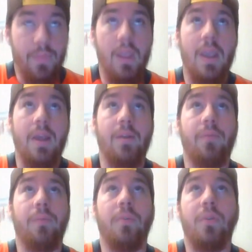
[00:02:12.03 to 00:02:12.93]
and
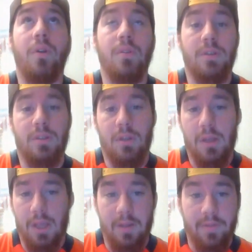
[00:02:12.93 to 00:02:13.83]
who knows
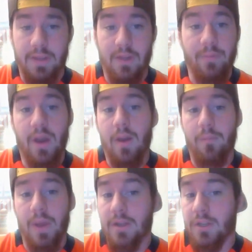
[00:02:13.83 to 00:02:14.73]
if he's going to be on a
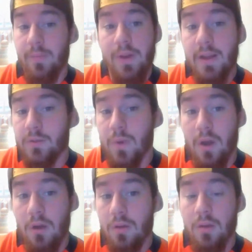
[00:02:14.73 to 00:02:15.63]
pitch limit as
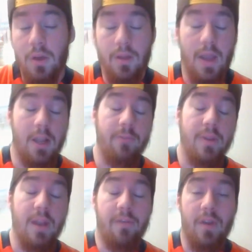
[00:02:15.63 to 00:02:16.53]
well. That could be
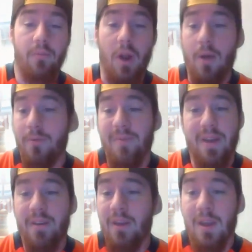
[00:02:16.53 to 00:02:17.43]
definitely a problem.
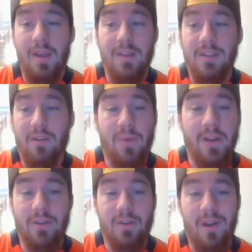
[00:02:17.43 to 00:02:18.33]
And this is our
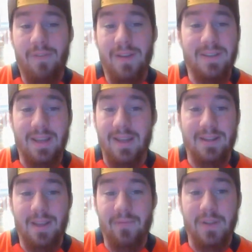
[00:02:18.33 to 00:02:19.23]
Rangers offense that
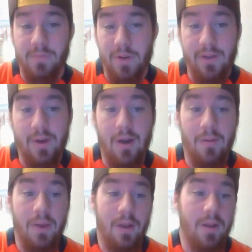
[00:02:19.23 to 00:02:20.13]
hits lefties pretty well.
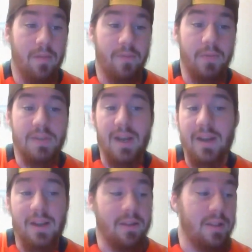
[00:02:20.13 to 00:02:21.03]
On the flip
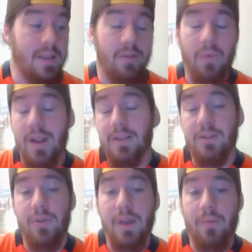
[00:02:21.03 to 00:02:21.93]
side, the Rays
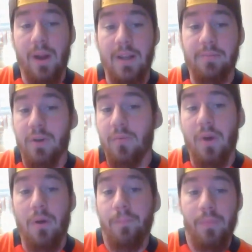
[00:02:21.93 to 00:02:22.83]
do hit righties pretty
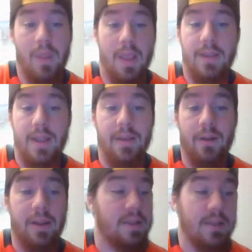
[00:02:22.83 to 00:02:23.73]
well, and Dane
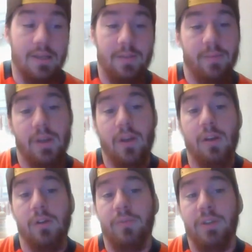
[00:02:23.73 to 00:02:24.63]
Dunning is not somebody I
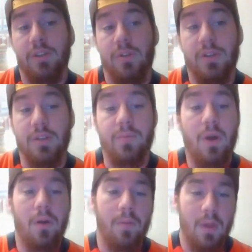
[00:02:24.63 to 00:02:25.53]
100% trust as
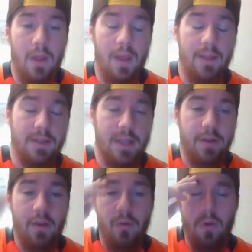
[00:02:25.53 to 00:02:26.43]
well. I like this game
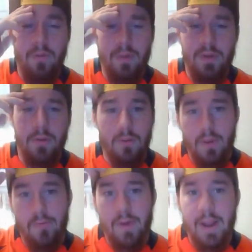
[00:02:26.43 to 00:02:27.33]
to go over the total,
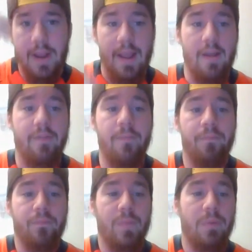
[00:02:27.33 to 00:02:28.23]
over eight and a half
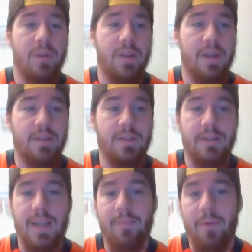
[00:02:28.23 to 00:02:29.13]
between Texas
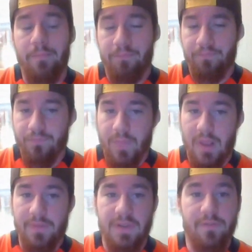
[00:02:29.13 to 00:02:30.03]
and Tampa.
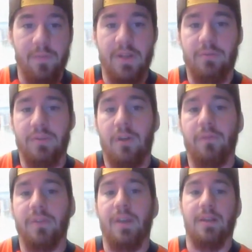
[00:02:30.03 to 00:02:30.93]
If this information was
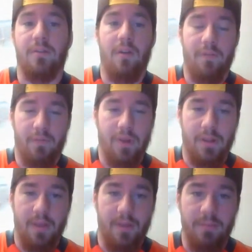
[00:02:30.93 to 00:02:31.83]
helpful to you guys at all, feel free to hit
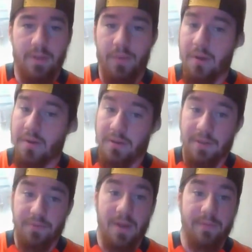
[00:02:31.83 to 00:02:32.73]
that thumbs up button,
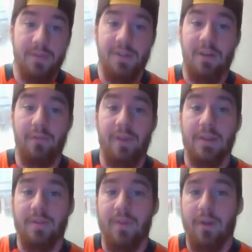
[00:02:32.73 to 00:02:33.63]
subscribe to the channel if you
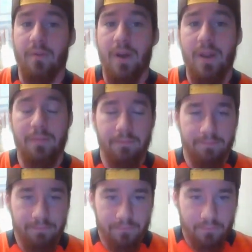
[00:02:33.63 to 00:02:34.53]
guys have not already,
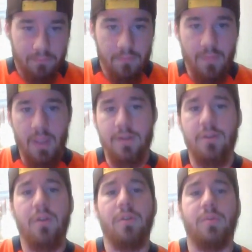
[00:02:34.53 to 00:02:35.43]
and
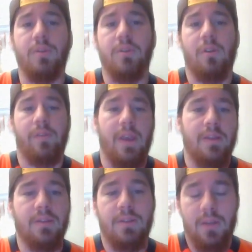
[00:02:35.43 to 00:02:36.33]
turn on those post
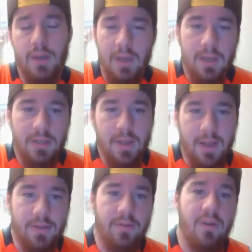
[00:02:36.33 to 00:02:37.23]
notifications so you
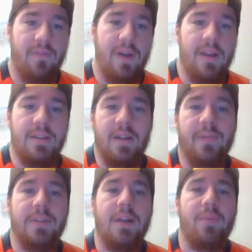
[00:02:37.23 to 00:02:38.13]
guys are notified each and
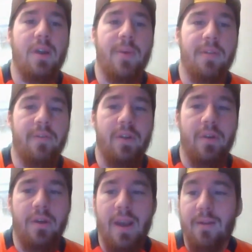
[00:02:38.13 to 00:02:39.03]
every time we come out with a video
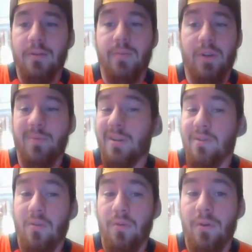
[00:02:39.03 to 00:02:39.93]
here at Earle Sports Bets
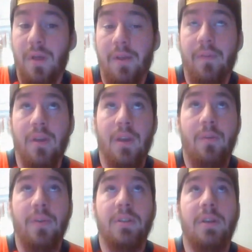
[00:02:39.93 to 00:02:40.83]
or we go live,
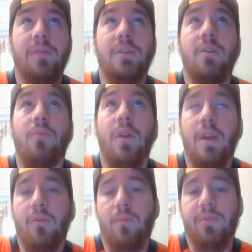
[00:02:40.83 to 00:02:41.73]
which is every single morning
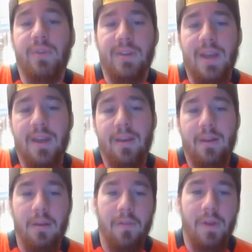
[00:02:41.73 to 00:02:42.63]
anywhere between 10
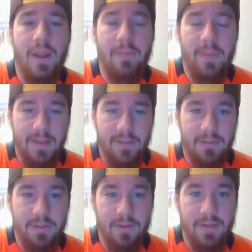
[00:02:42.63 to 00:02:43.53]
and 11 a.m. Eastern
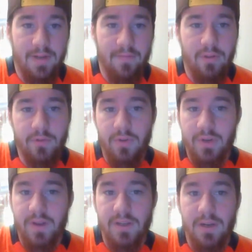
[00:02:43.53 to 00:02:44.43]
Standard Time for the Earle Sports
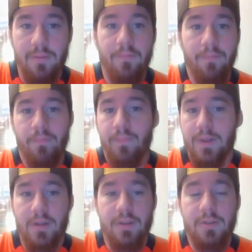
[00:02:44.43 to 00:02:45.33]
Bet Show.
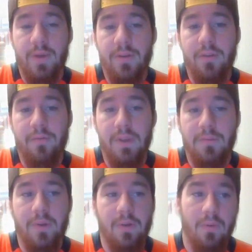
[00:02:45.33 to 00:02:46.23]
That's going to just about do it for this
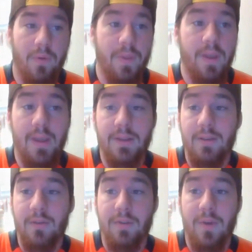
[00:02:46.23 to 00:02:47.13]
one. I want to thank you guys as
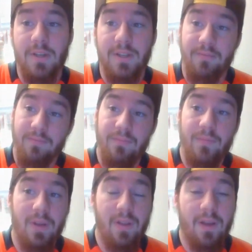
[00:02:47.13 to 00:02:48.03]
always for watching.
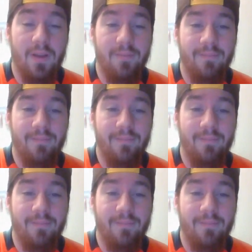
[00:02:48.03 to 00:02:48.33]
Good luck.